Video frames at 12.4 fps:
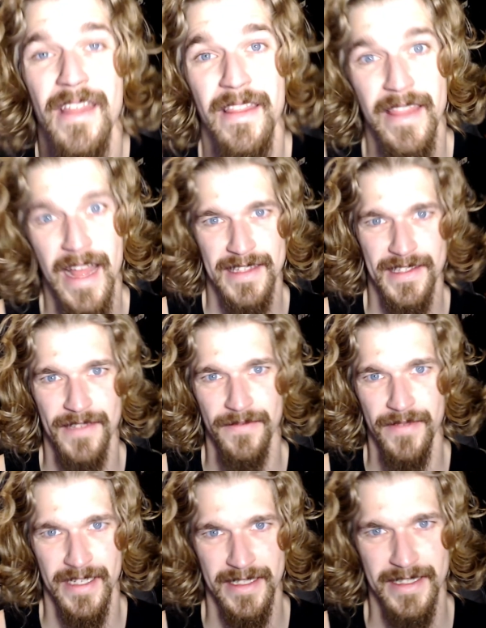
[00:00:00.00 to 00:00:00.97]
That's the
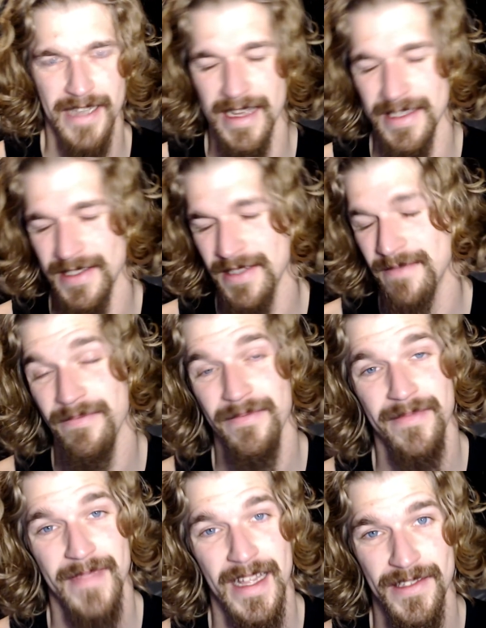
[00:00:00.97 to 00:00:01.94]
vid, guys.
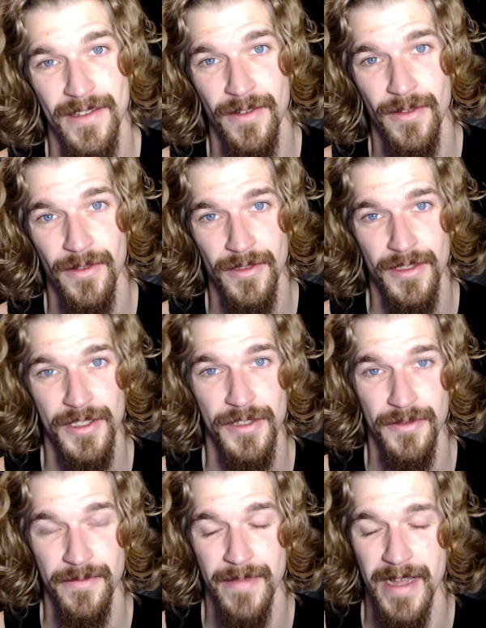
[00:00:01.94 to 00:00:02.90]
That's the whole
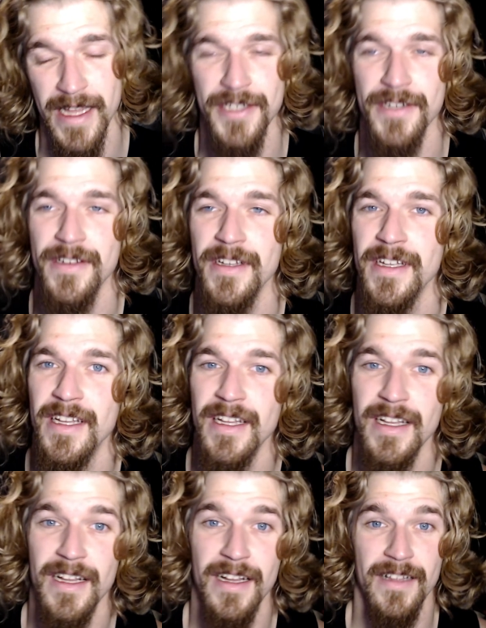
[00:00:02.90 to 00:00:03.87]
shooting match.
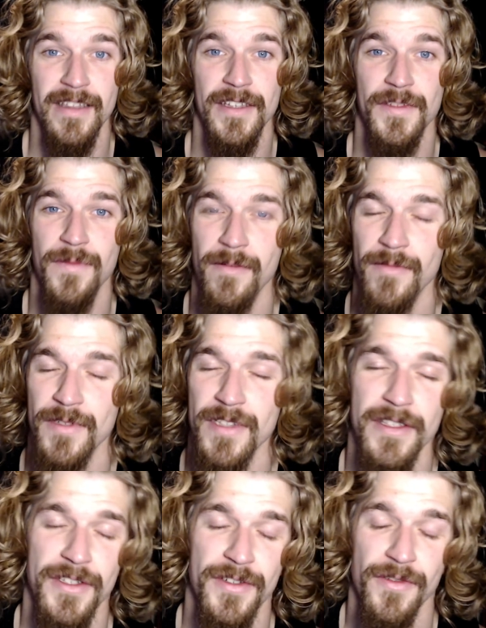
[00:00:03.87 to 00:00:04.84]
This one was
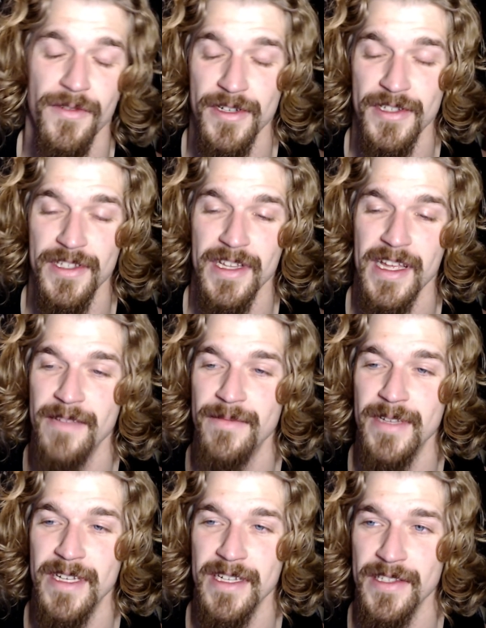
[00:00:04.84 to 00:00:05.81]
on the shorter side
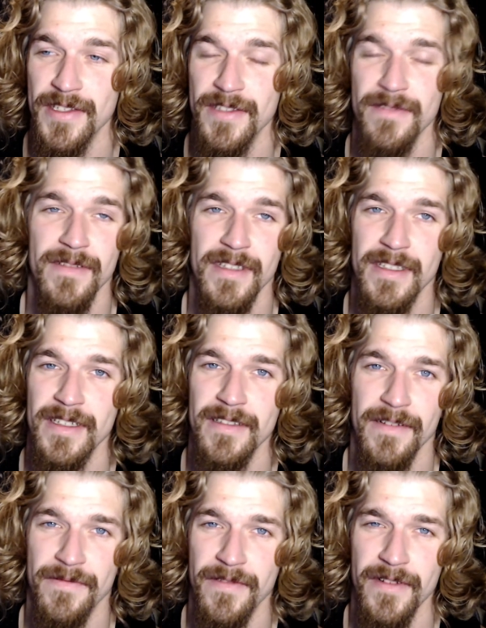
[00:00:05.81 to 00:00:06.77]
because,
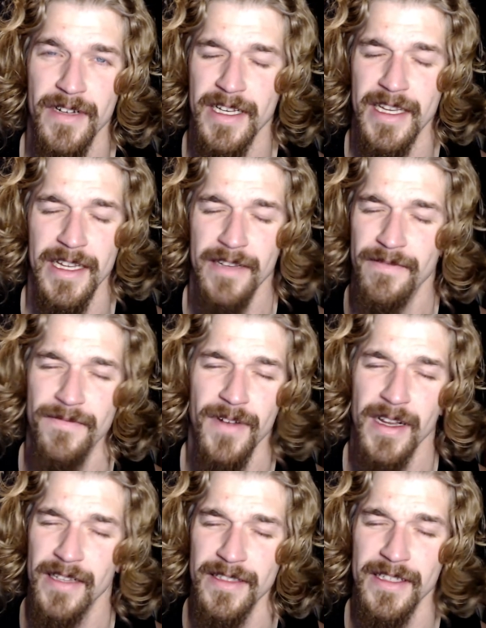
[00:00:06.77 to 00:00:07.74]
again,
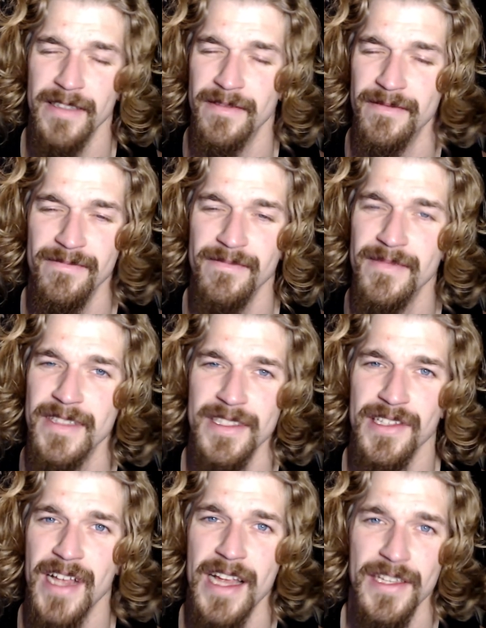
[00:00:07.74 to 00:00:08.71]
frankly, this
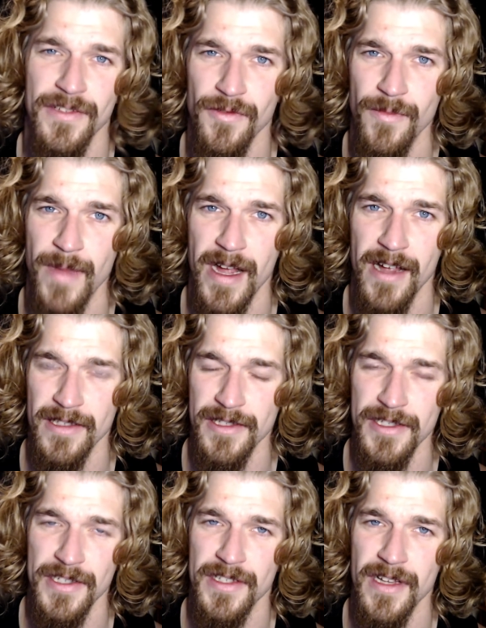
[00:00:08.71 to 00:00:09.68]
is high school
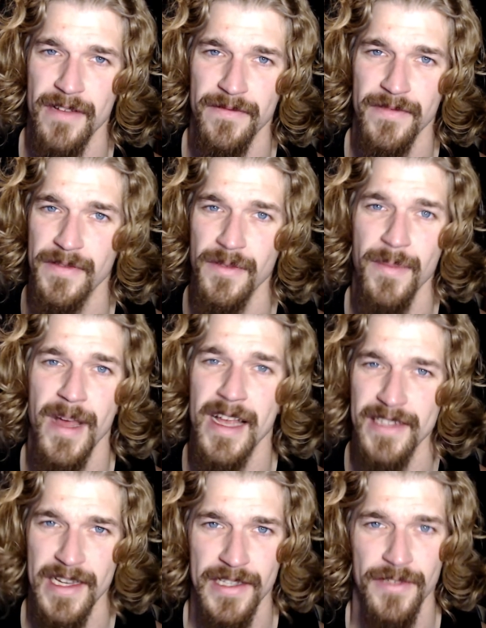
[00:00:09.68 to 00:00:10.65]
biology stuff. If you
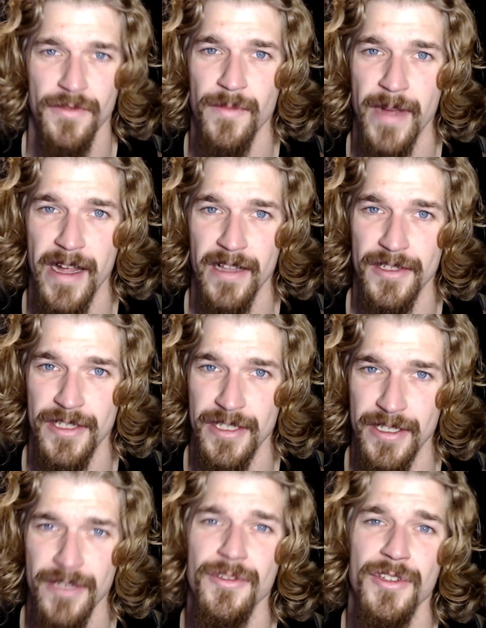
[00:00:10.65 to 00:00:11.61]
passed high school biology,
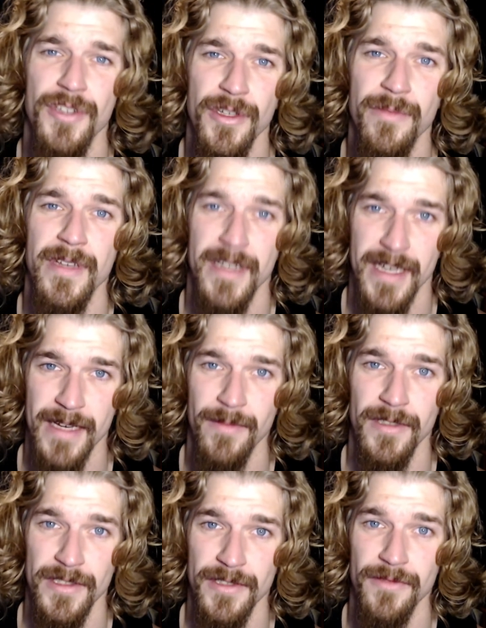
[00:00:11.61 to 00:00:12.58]
you should be
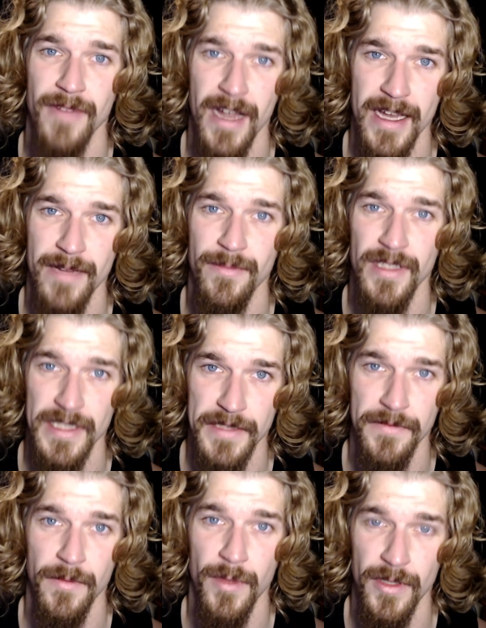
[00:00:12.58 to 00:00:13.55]
able to write
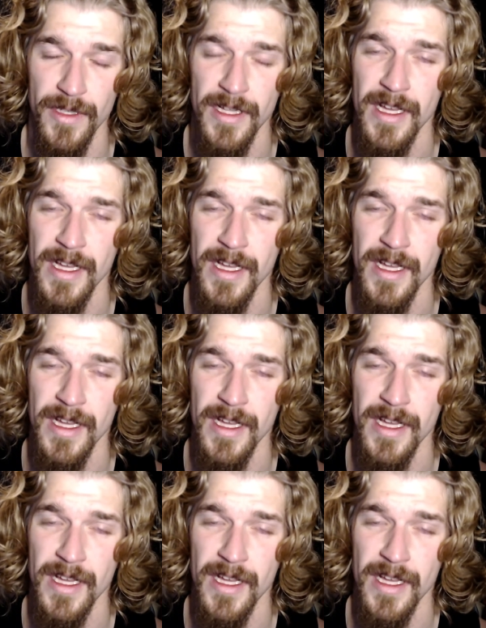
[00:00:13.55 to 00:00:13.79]
believable